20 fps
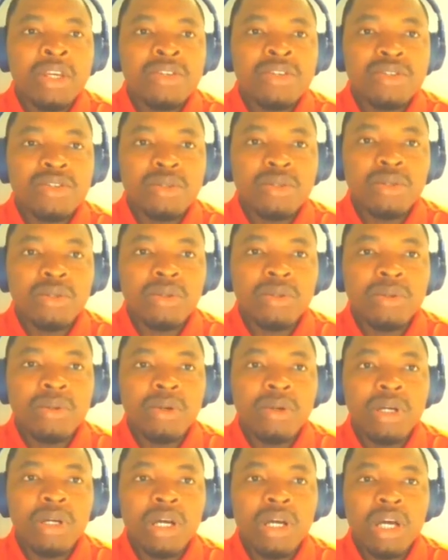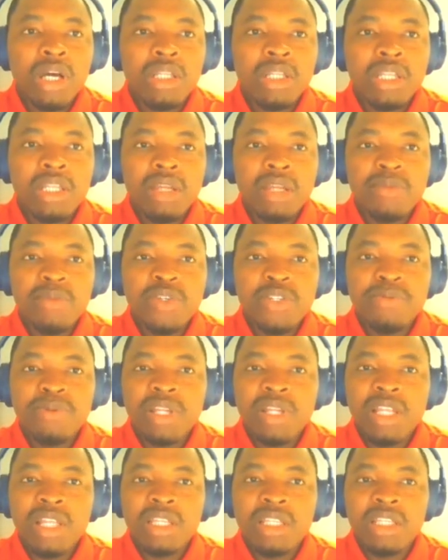So then most
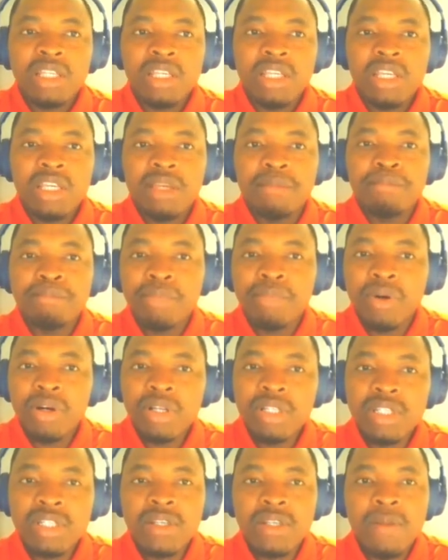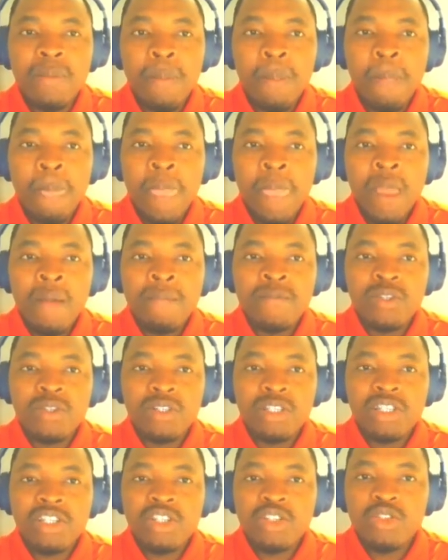importantly, import. So
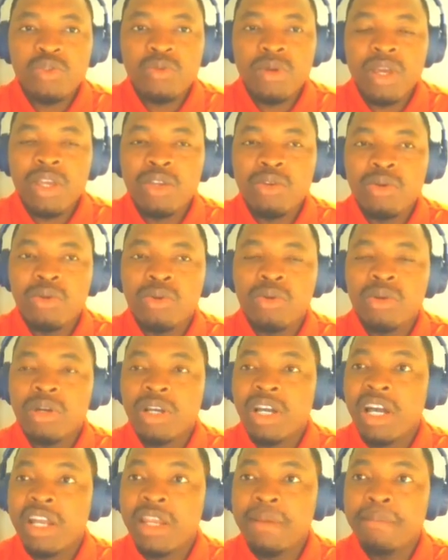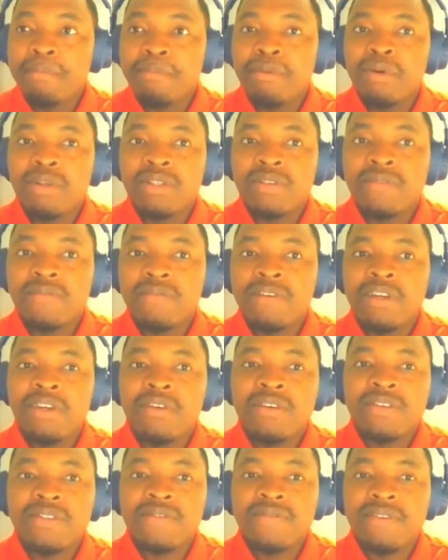this is where you can import
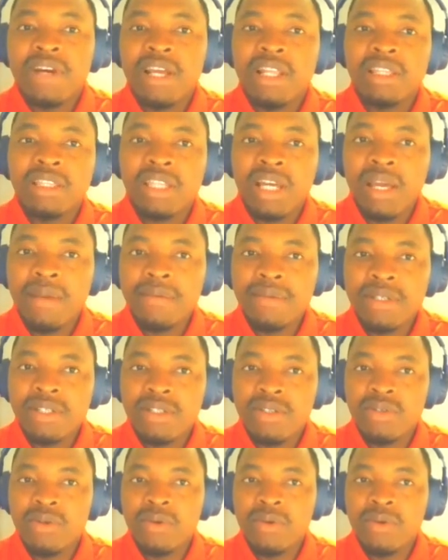various file types.